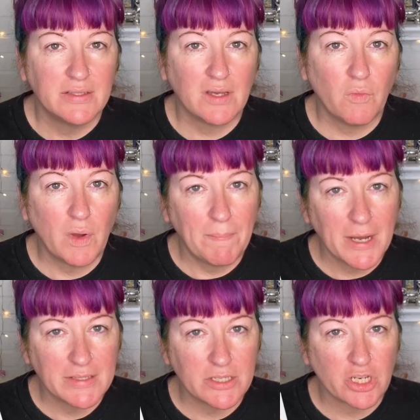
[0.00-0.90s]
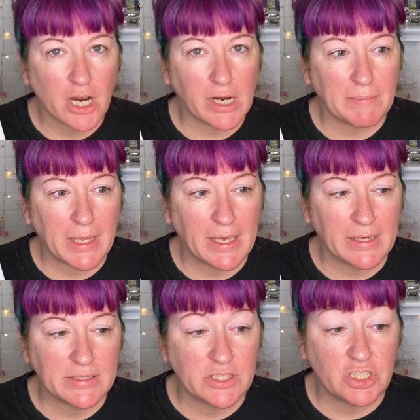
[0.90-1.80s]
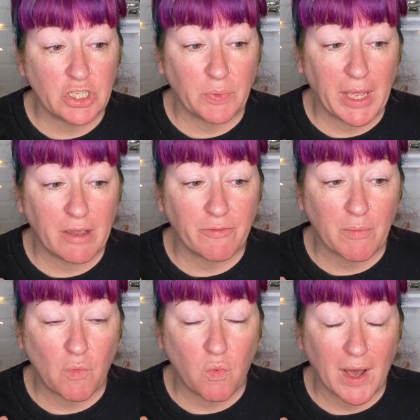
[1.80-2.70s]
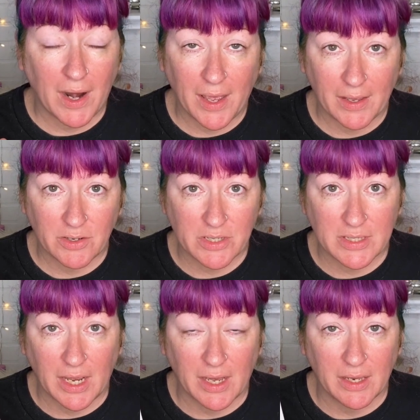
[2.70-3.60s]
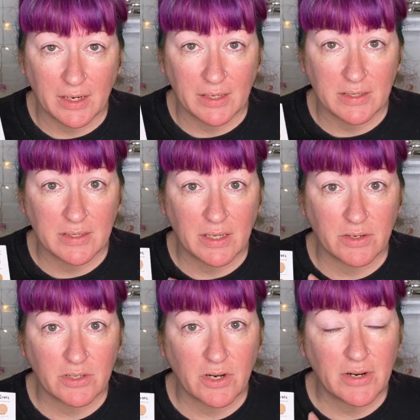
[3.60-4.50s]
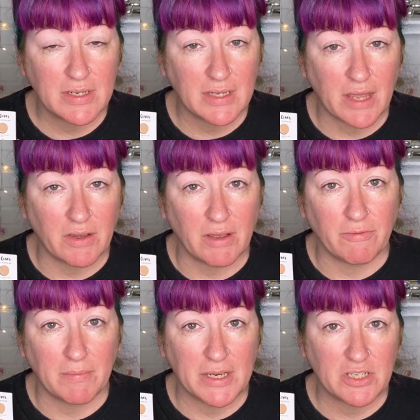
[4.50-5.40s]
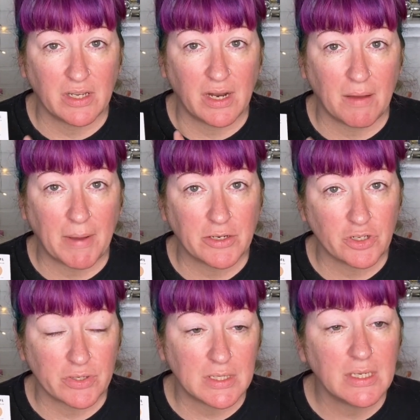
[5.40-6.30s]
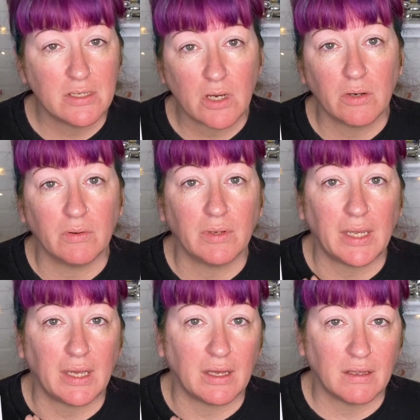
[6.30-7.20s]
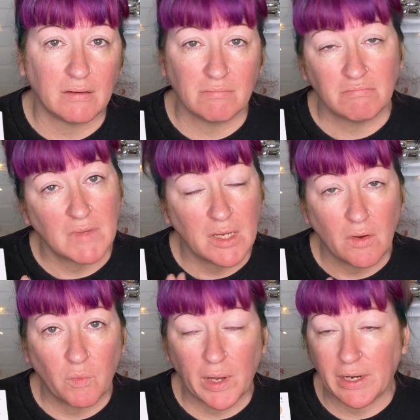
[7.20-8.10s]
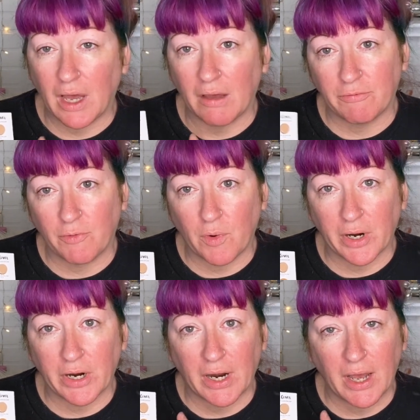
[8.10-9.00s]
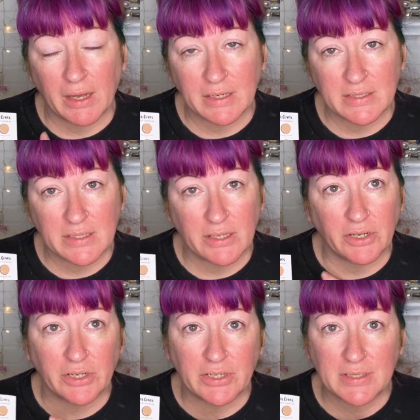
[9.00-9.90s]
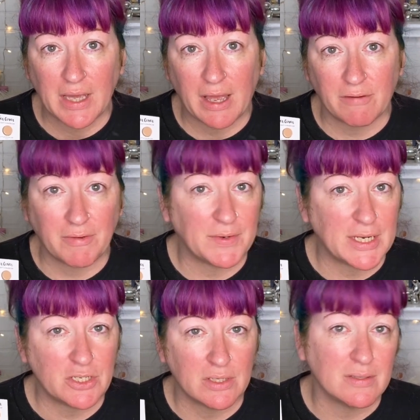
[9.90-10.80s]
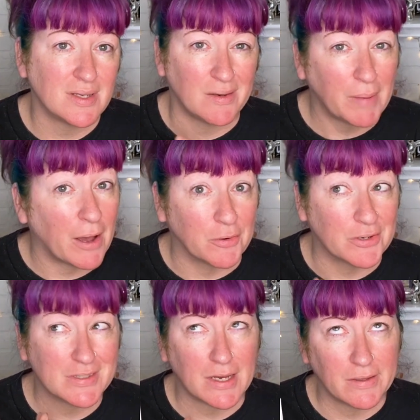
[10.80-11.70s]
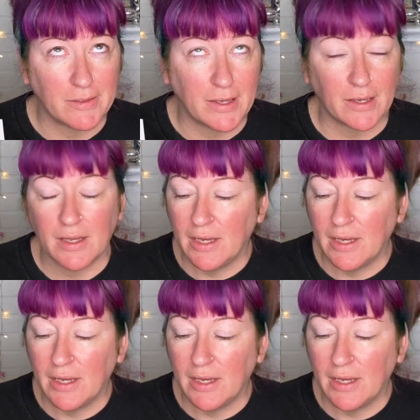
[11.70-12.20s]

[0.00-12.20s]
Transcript: So what Boxycharm is doing, from what I understand, is they're starting to gather information about your skin tone and whatnot for concealers and foundations and powders, I think.